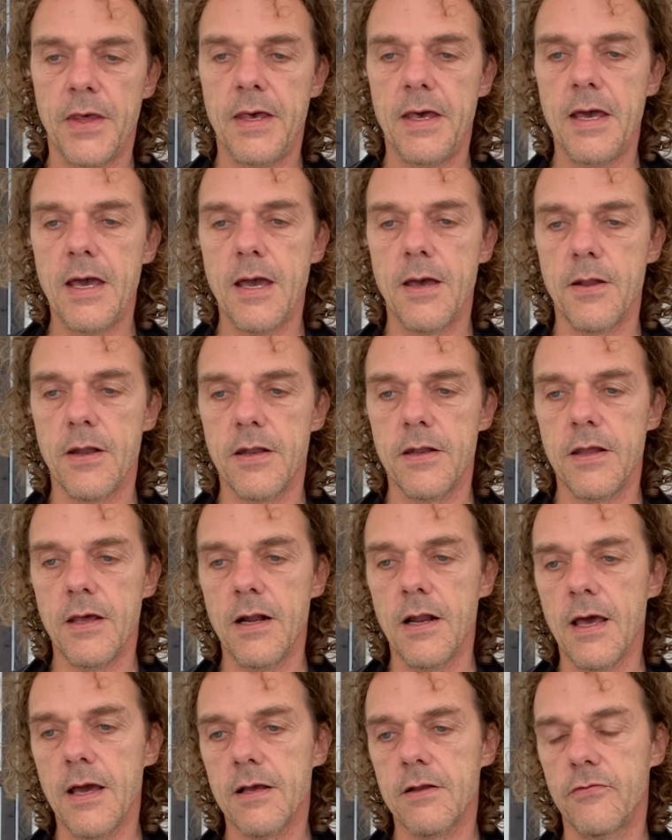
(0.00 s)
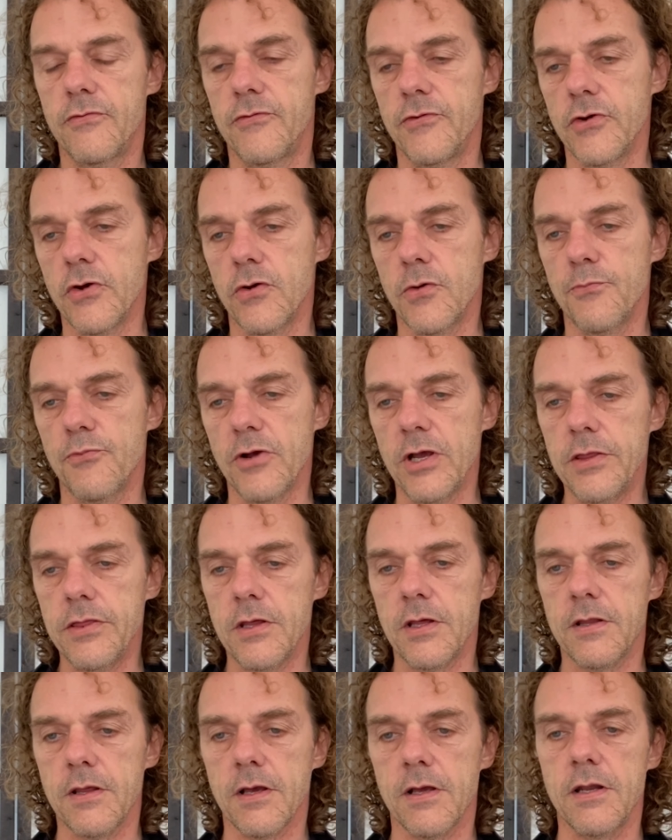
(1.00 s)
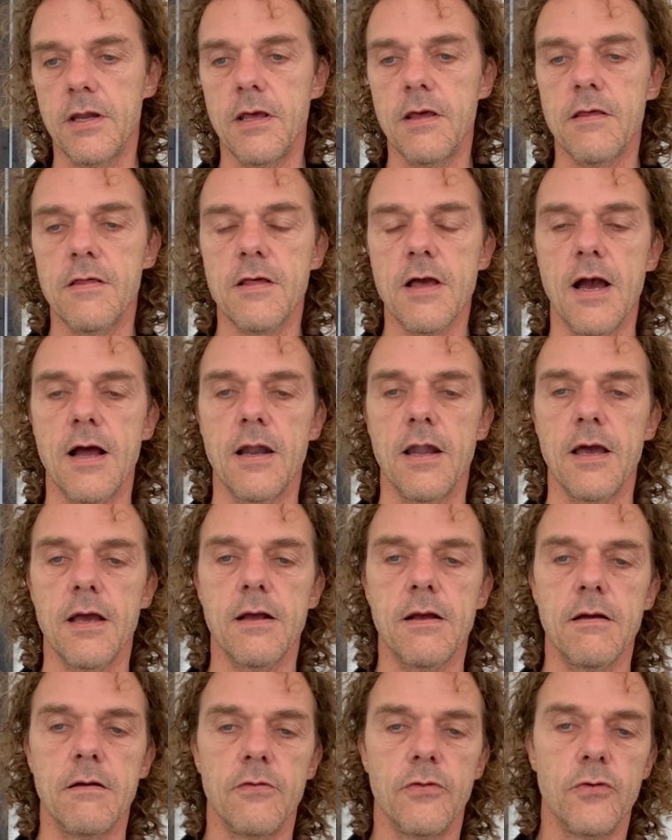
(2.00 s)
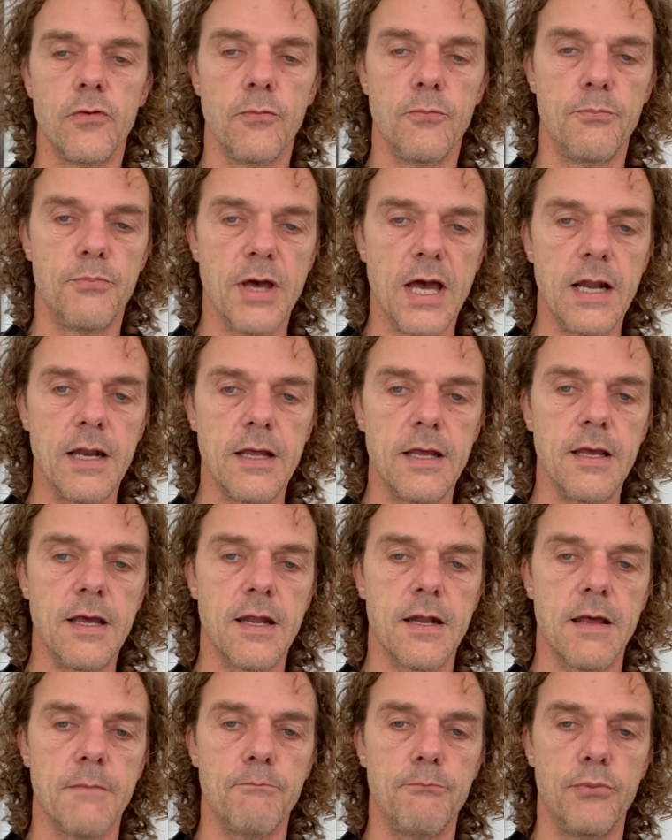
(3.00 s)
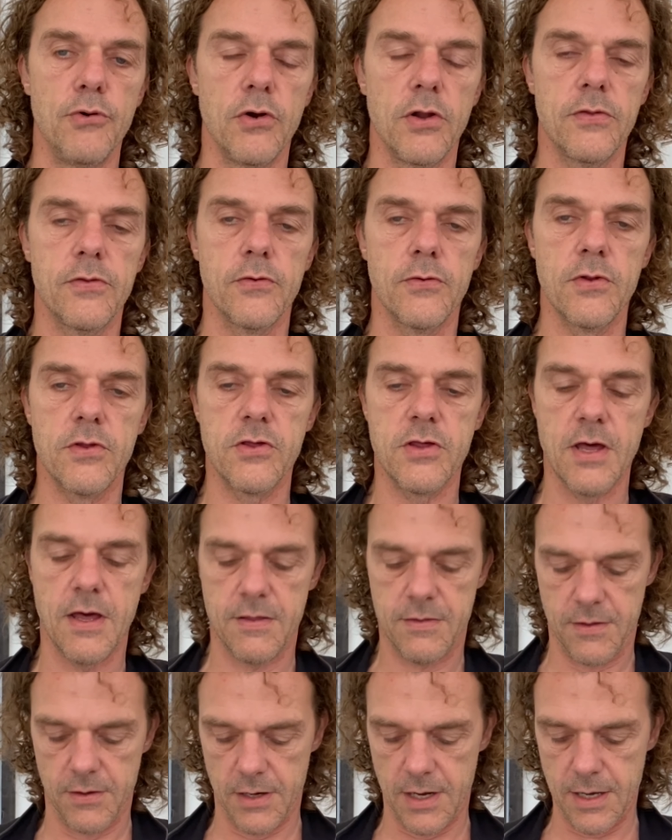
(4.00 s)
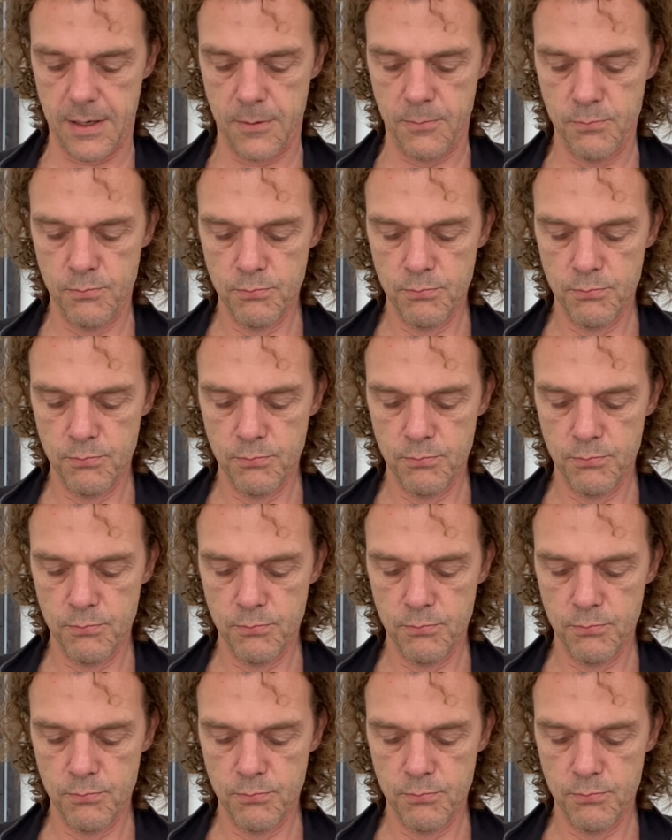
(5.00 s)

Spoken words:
And like during breathing techniques, I do belly and then pull it to the chest. Like